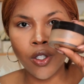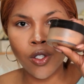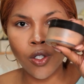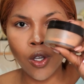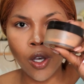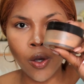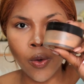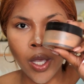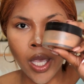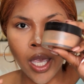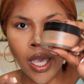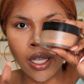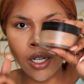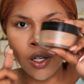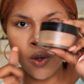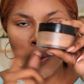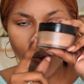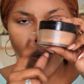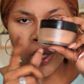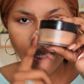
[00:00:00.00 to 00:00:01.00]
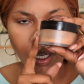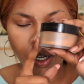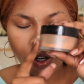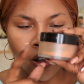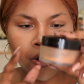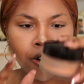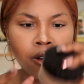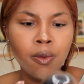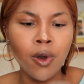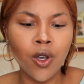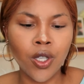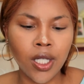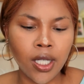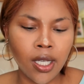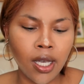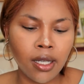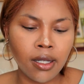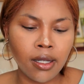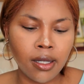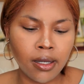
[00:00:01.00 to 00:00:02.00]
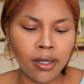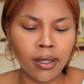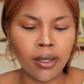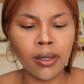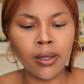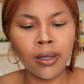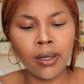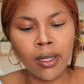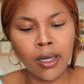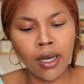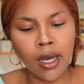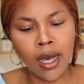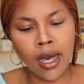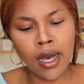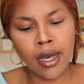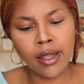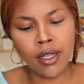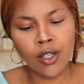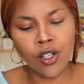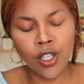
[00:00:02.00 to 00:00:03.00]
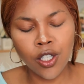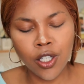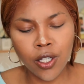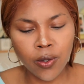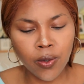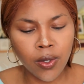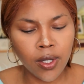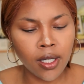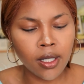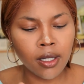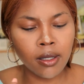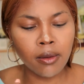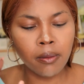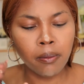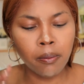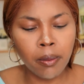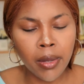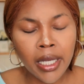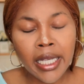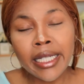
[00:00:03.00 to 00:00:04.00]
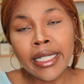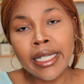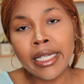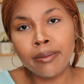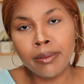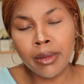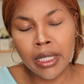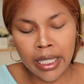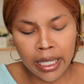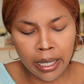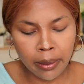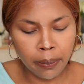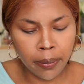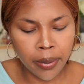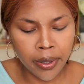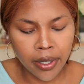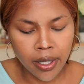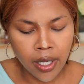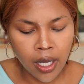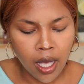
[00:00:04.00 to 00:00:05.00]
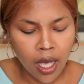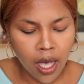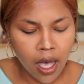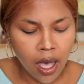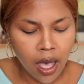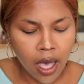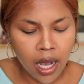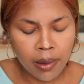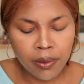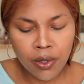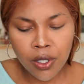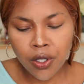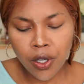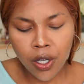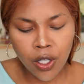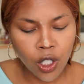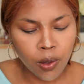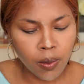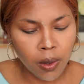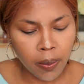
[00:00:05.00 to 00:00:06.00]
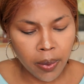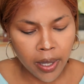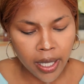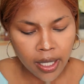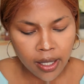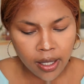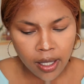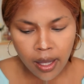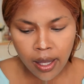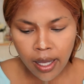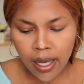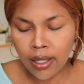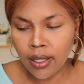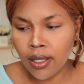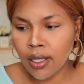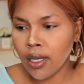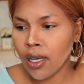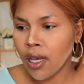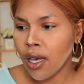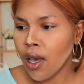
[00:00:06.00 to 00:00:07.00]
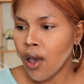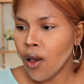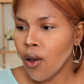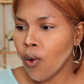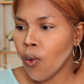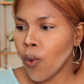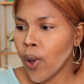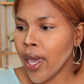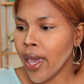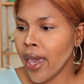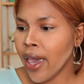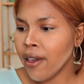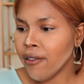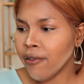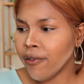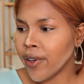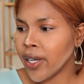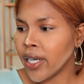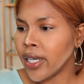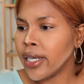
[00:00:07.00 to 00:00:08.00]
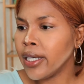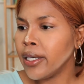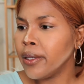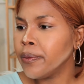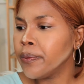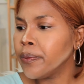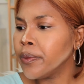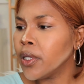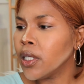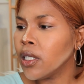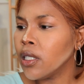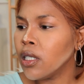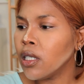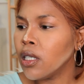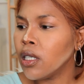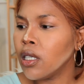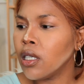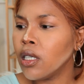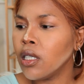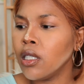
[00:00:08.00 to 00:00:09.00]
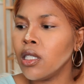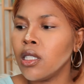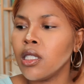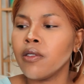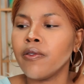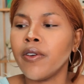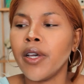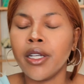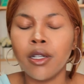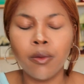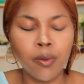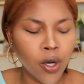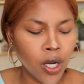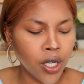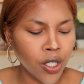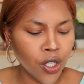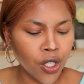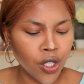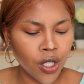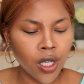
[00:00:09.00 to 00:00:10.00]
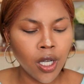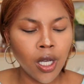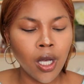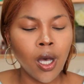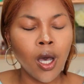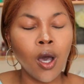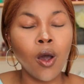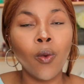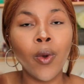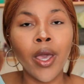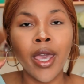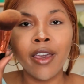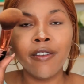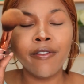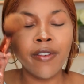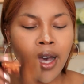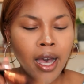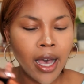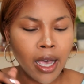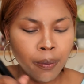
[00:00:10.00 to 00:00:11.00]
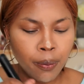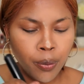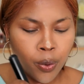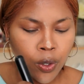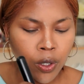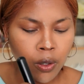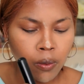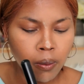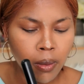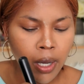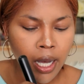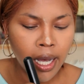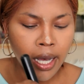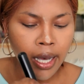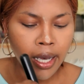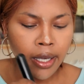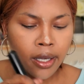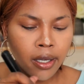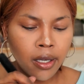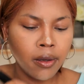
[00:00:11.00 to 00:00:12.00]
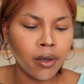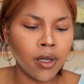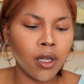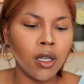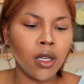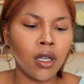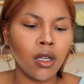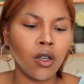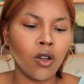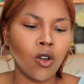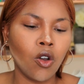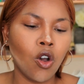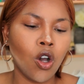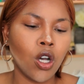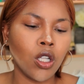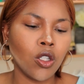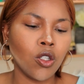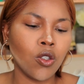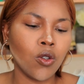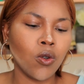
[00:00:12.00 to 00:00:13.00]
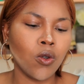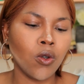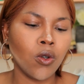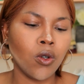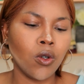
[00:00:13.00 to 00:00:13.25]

to go in with the Laura Mercier Stone, the translucent medium deep. And I'm just going to be placing that wherever, let's find the brush, wherever I put my contour.